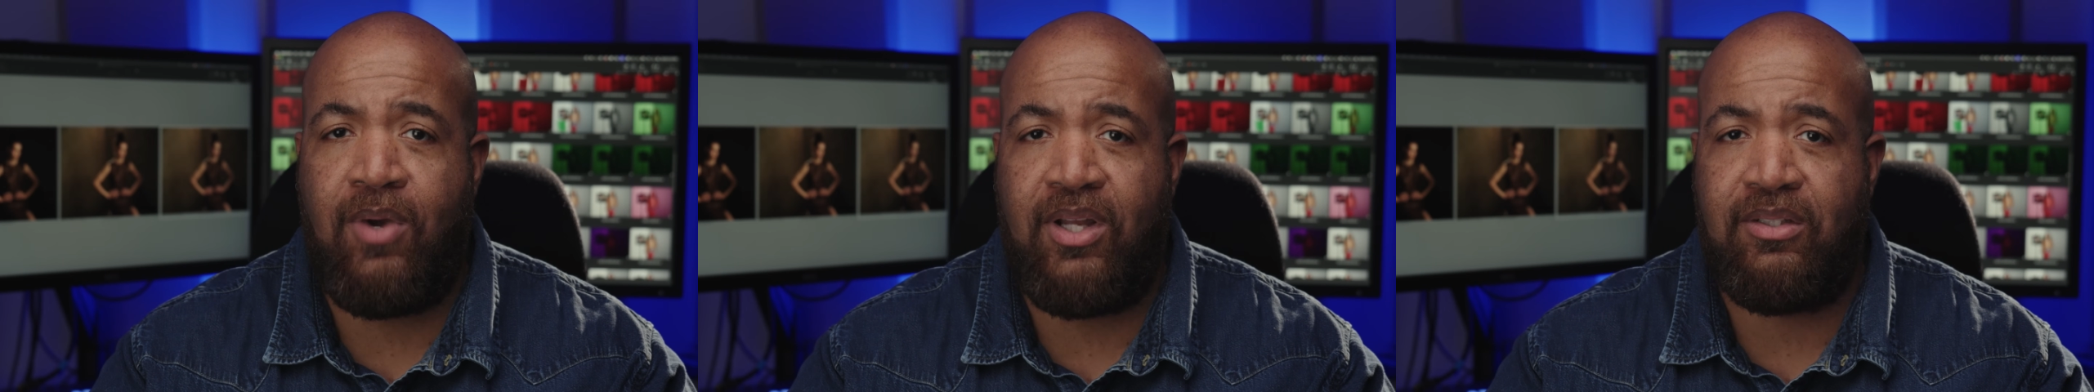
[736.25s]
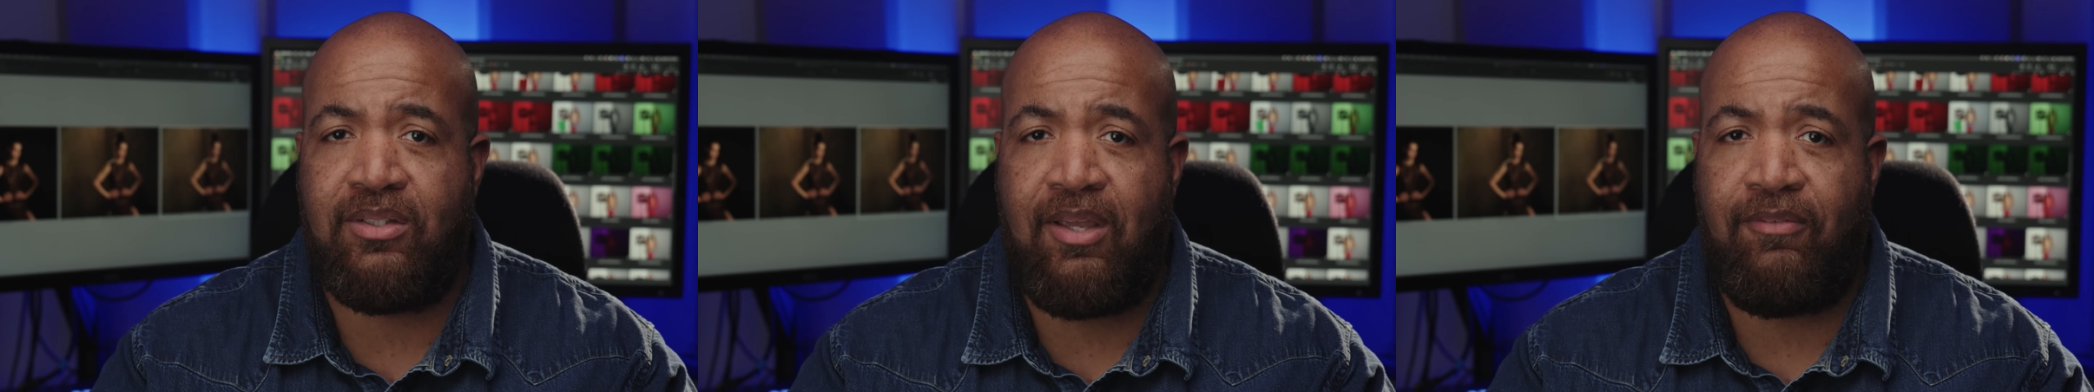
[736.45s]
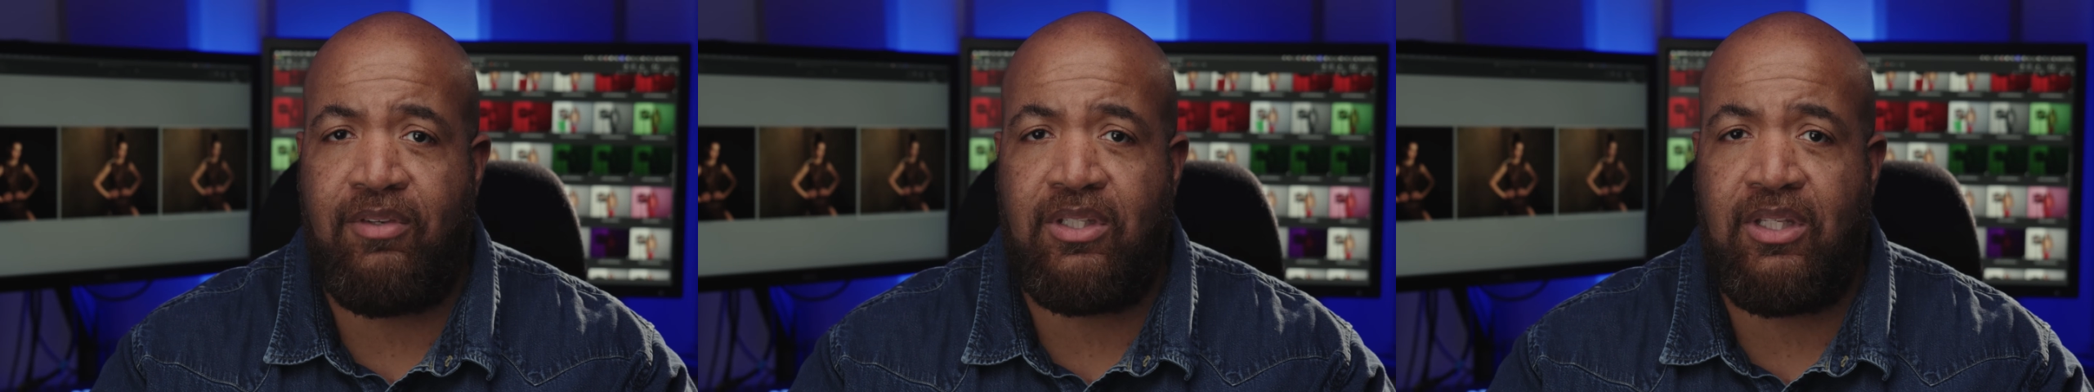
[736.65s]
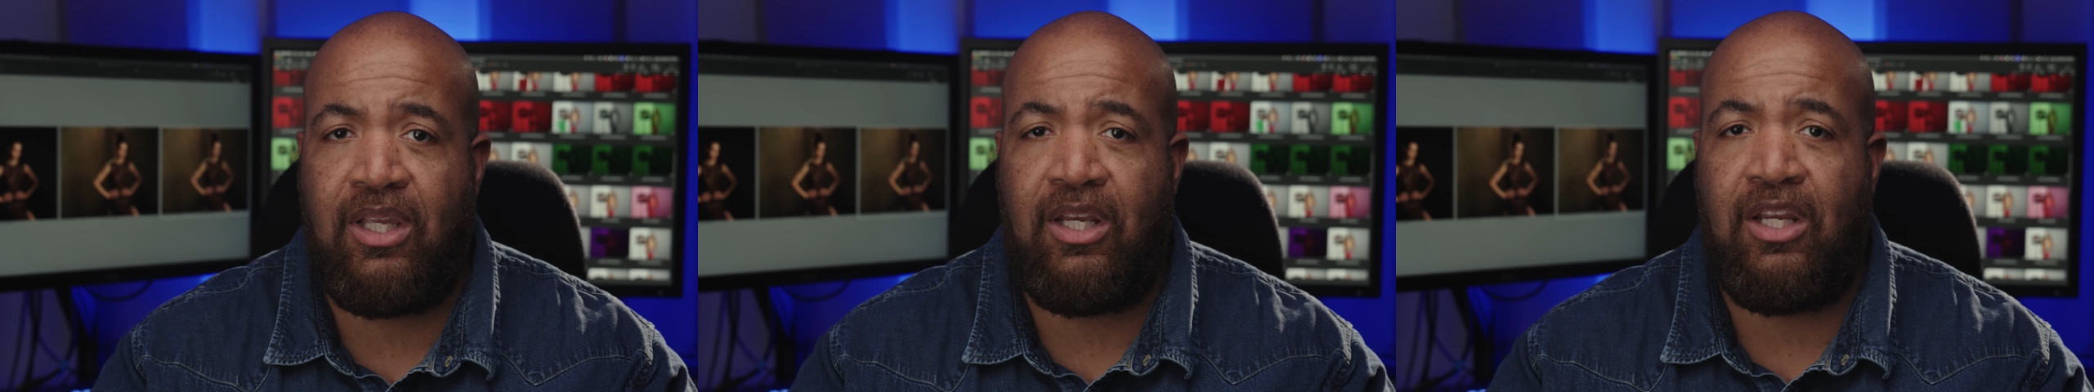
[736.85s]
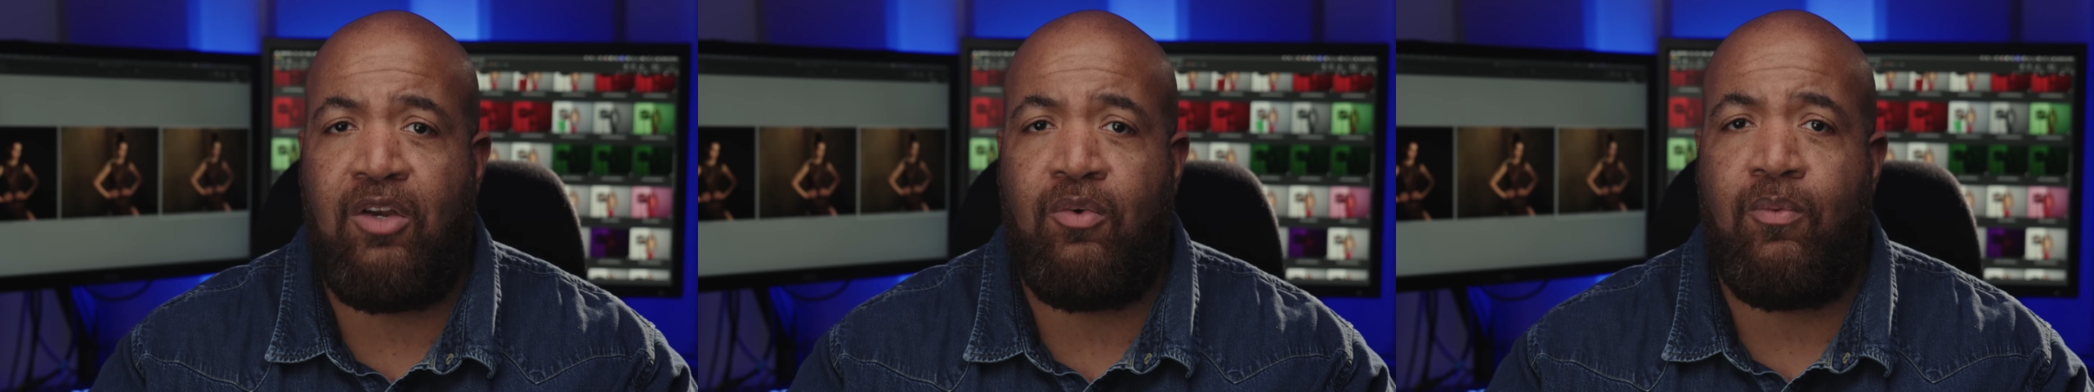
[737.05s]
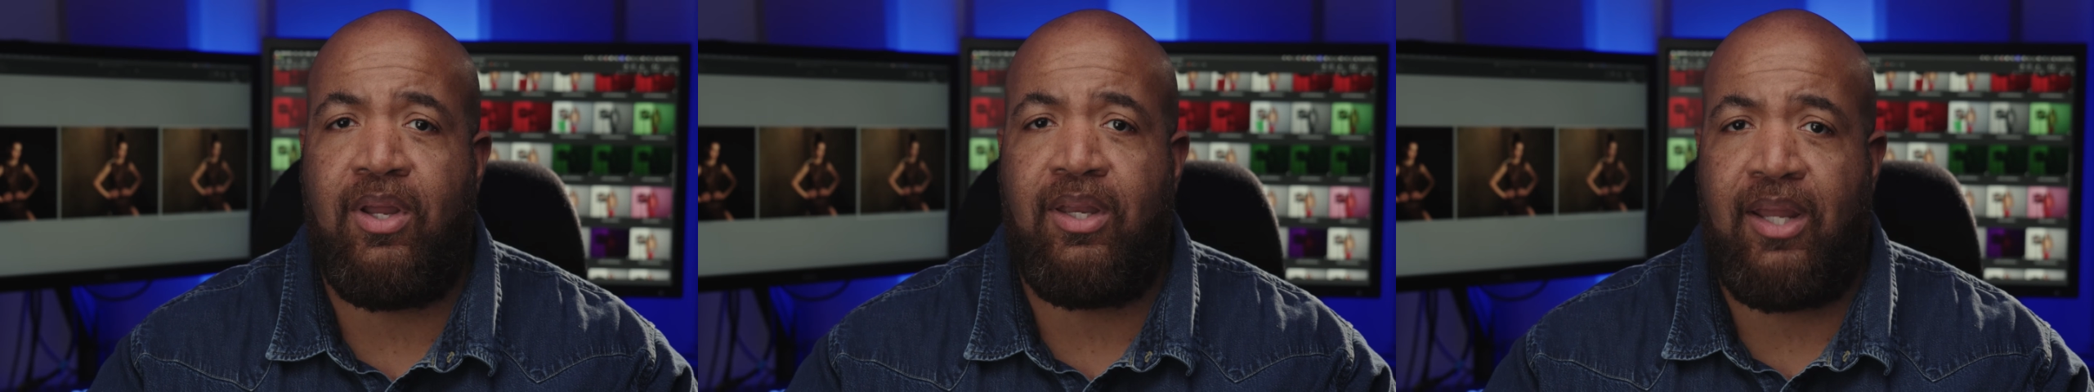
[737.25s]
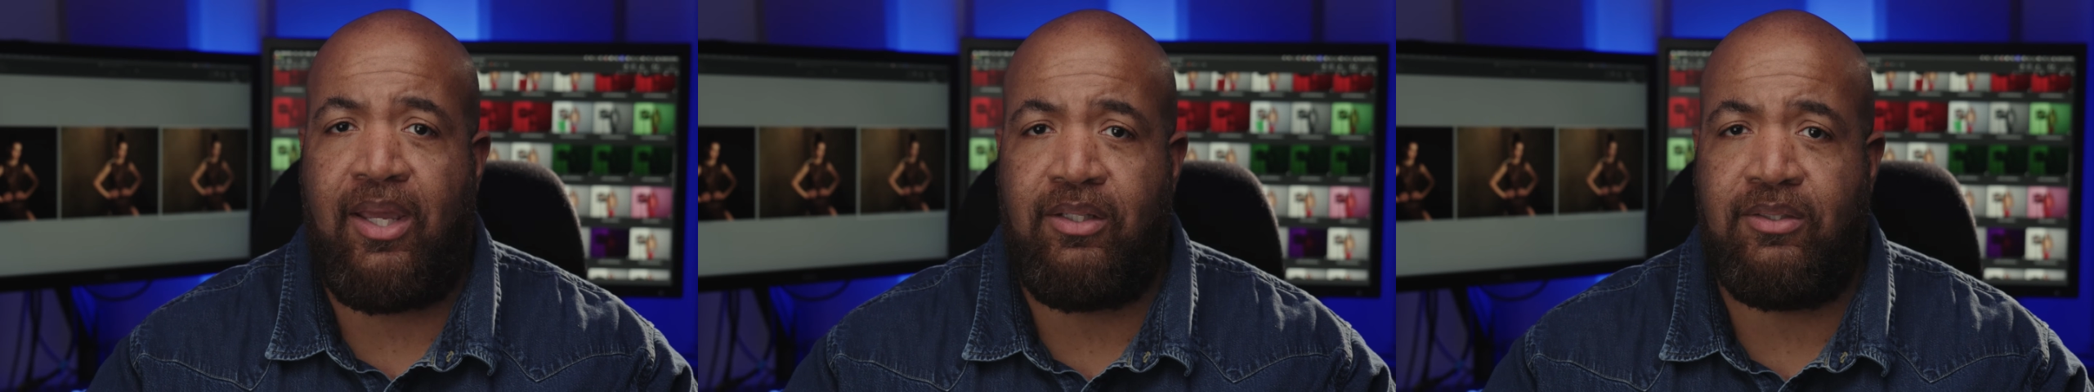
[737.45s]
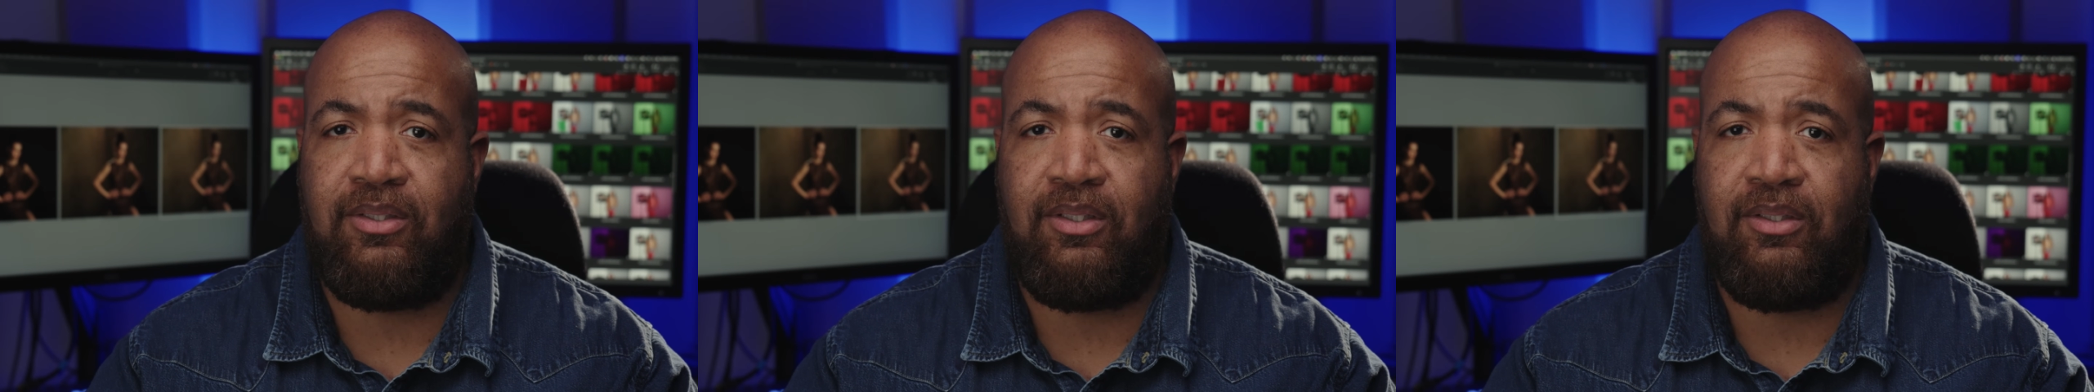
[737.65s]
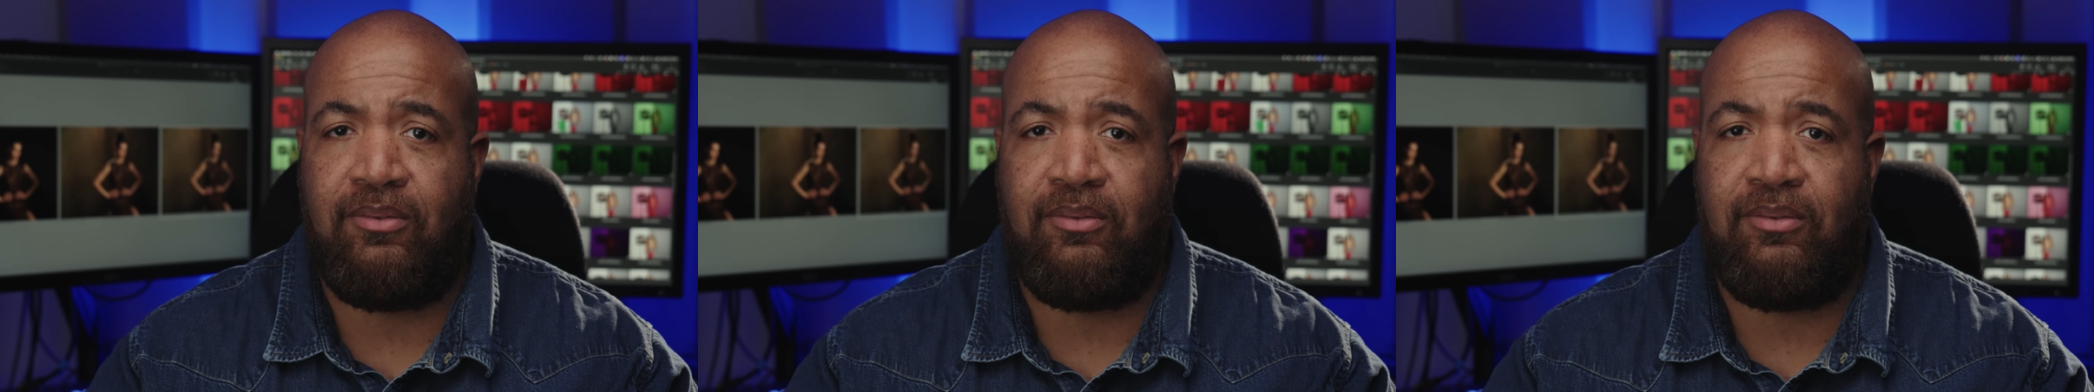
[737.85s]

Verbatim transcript: 117 and 119.